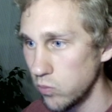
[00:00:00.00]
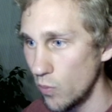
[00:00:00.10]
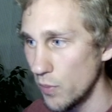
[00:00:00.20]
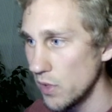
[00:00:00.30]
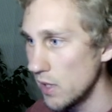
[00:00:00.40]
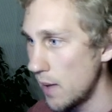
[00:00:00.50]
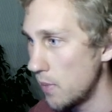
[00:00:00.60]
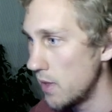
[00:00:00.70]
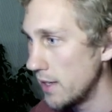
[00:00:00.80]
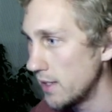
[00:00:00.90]
slap
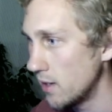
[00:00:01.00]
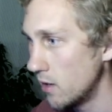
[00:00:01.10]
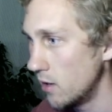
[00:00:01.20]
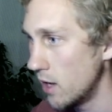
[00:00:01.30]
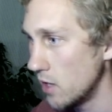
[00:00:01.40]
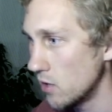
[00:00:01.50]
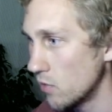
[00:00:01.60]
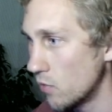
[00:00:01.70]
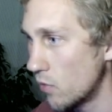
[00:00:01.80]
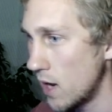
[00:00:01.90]
this nice
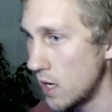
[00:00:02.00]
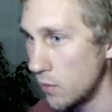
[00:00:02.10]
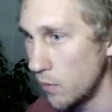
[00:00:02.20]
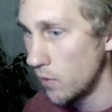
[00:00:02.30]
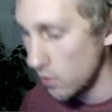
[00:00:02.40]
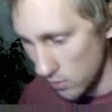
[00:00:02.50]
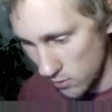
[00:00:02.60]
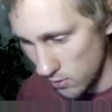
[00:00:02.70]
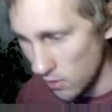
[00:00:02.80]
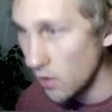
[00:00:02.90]
random
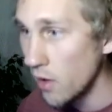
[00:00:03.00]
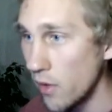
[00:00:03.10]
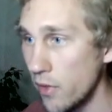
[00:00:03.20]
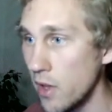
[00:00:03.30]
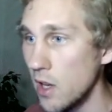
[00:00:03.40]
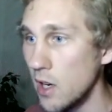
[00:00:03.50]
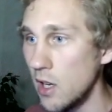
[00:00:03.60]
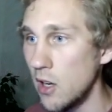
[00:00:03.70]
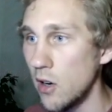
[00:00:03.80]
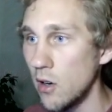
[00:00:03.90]
thing in
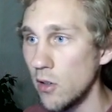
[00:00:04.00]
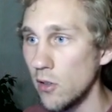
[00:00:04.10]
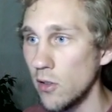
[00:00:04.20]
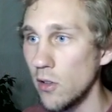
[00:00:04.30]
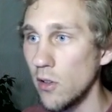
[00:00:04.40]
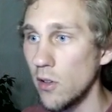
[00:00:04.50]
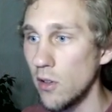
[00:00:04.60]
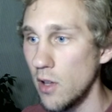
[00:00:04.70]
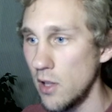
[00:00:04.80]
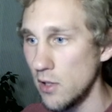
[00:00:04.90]
here
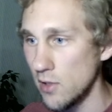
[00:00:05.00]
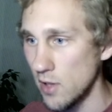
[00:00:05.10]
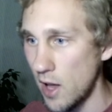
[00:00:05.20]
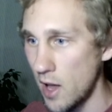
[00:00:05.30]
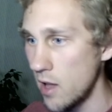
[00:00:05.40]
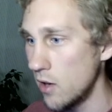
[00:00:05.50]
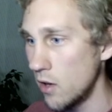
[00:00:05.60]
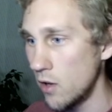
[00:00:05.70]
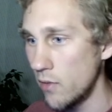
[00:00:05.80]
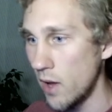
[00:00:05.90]
inside
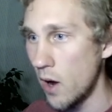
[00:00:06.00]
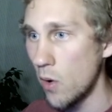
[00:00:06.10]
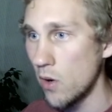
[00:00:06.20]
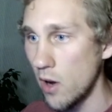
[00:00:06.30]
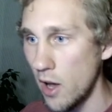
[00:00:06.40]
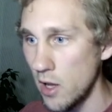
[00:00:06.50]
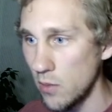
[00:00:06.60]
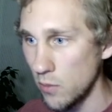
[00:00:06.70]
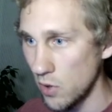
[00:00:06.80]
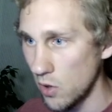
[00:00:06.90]
of our
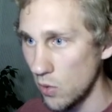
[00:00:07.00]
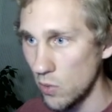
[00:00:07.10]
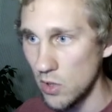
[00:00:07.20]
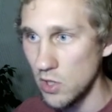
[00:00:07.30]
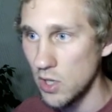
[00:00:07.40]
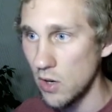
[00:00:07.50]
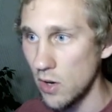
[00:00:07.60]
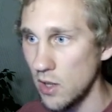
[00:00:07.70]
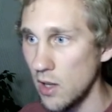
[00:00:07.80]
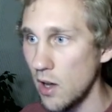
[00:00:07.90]
item code to
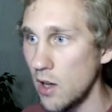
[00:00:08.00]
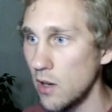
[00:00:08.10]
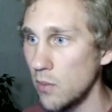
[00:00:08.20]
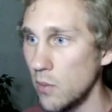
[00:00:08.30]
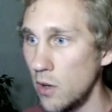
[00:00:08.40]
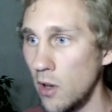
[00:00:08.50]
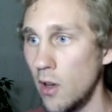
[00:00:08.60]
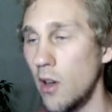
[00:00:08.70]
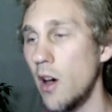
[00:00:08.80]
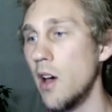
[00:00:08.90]
generate the item.
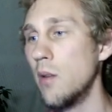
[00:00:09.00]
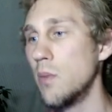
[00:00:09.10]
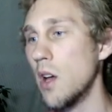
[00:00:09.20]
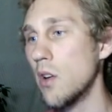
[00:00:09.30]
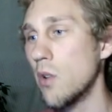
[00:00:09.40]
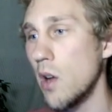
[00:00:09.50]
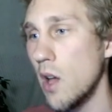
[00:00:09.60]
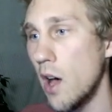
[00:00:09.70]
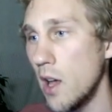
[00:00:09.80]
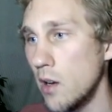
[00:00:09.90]
Item.create
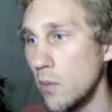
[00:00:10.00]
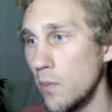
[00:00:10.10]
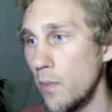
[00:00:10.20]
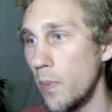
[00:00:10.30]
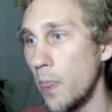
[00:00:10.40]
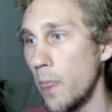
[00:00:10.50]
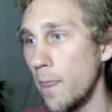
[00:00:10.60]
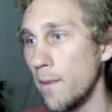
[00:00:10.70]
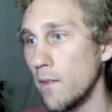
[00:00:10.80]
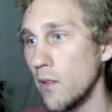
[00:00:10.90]
item.
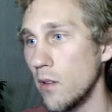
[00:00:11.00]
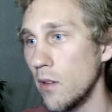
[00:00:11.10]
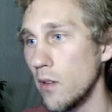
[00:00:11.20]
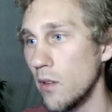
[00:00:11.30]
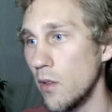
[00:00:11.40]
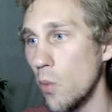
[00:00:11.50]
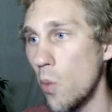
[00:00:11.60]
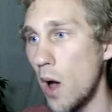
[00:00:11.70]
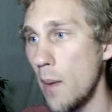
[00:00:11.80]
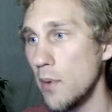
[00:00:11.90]
The
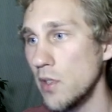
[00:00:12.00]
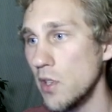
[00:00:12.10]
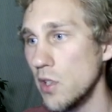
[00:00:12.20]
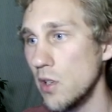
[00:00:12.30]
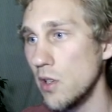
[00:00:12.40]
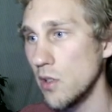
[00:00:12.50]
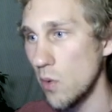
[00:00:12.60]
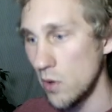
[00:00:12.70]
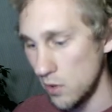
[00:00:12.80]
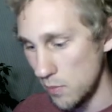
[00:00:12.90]
Y position is
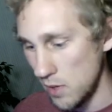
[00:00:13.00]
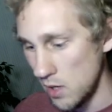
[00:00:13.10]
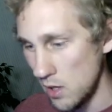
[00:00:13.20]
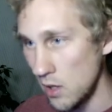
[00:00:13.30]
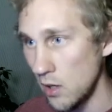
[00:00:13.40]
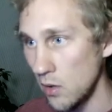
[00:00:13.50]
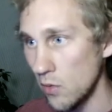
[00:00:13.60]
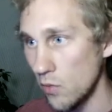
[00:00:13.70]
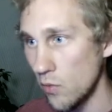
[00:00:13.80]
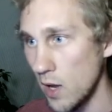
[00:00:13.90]
going to be
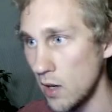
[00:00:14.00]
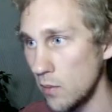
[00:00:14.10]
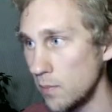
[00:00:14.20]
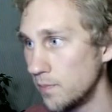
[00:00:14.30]
random.